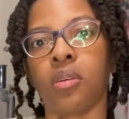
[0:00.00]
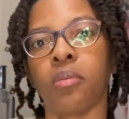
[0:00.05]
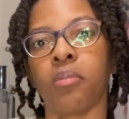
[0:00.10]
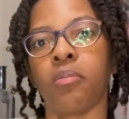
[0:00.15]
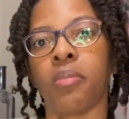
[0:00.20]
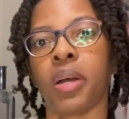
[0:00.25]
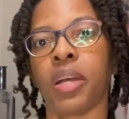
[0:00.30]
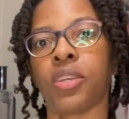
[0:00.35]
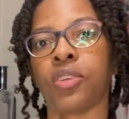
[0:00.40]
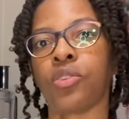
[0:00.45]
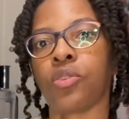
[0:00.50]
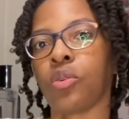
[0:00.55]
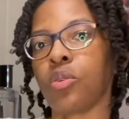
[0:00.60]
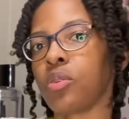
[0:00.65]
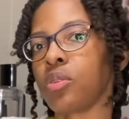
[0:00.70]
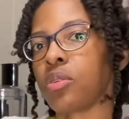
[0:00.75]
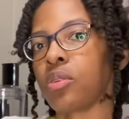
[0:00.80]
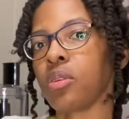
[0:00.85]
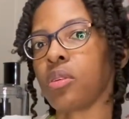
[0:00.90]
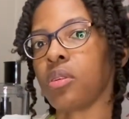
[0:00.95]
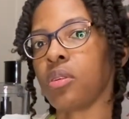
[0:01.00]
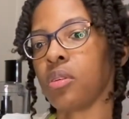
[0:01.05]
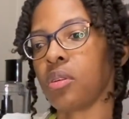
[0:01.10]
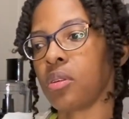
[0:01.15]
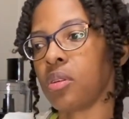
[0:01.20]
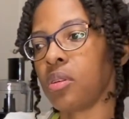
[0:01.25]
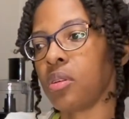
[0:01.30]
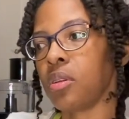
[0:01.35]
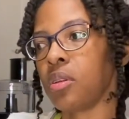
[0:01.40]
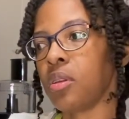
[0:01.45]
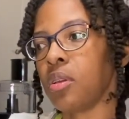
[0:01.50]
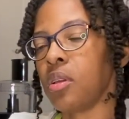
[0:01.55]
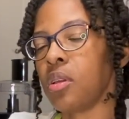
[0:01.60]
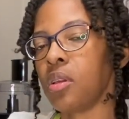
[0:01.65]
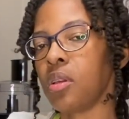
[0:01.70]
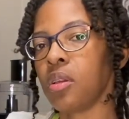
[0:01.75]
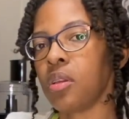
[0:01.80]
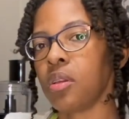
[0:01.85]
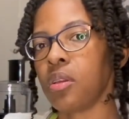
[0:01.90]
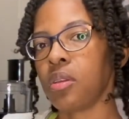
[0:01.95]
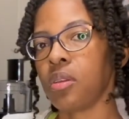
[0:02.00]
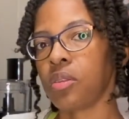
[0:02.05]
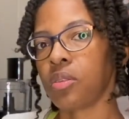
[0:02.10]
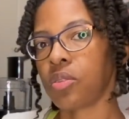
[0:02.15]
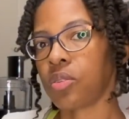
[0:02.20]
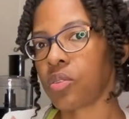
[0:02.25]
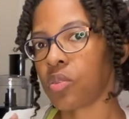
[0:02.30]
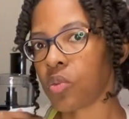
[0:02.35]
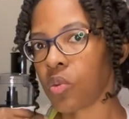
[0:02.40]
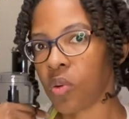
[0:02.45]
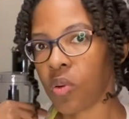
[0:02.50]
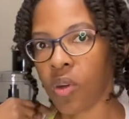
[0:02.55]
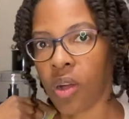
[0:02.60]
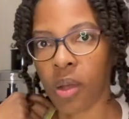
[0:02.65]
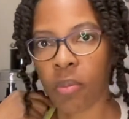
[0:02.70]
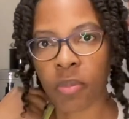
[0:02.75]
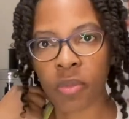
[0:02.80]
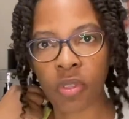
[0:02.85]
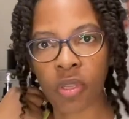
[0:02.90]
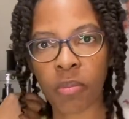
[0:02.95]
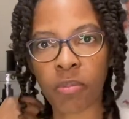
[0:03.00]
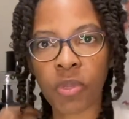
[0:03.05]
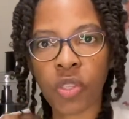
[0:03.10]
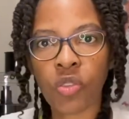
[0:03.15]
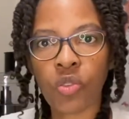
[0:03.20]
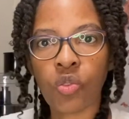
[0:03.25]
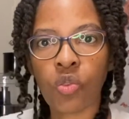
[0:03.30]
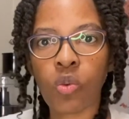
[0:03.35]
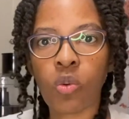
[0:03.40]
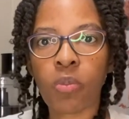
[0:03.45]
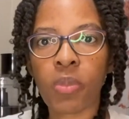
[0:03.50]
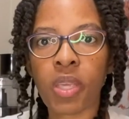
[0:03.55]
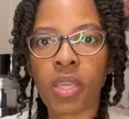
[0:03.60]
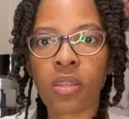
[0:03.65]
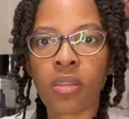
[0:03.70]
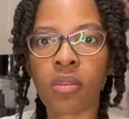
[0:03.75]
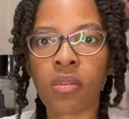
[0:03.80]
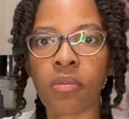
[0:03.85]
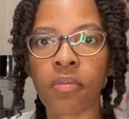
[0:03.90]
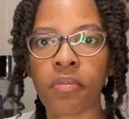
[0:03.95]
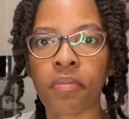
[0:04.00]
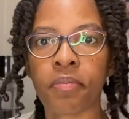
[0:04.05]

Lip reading: my shoulder. So I'm assuming